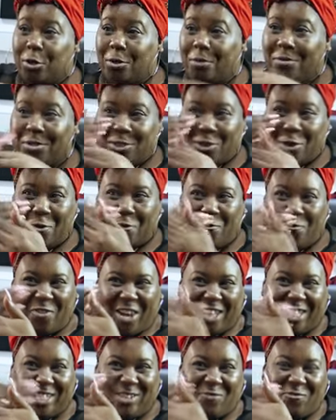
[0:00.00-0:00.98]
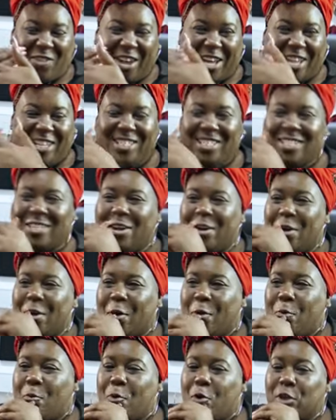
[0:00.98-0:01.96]
you, so face to face,
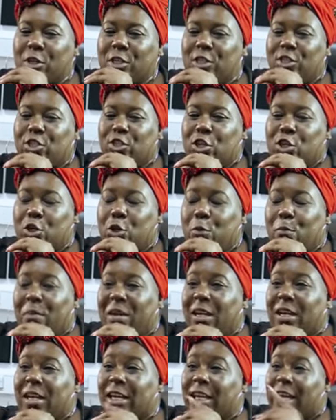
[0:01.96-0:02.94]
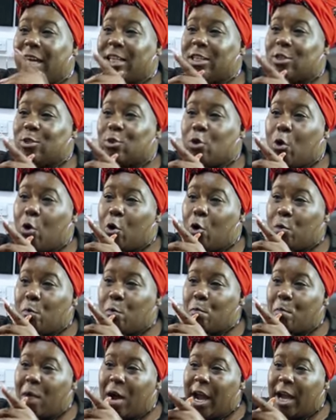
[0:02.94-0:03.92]
was you being a guest
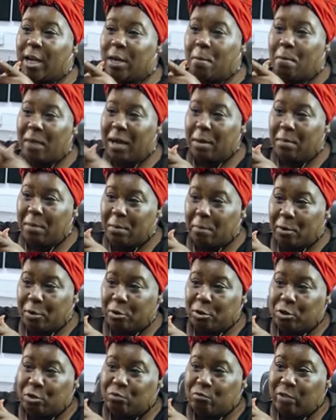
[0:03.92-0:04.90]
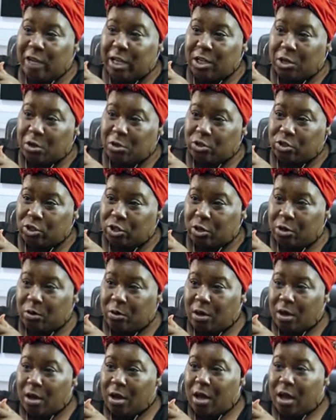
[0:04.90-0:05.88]
on mine and Baby Blue's radio
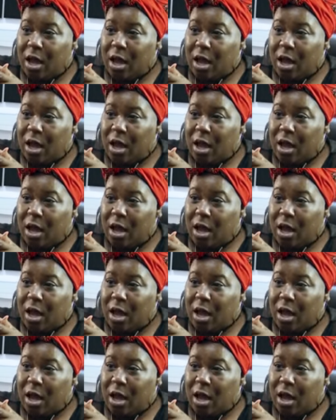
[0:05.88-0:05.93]
show.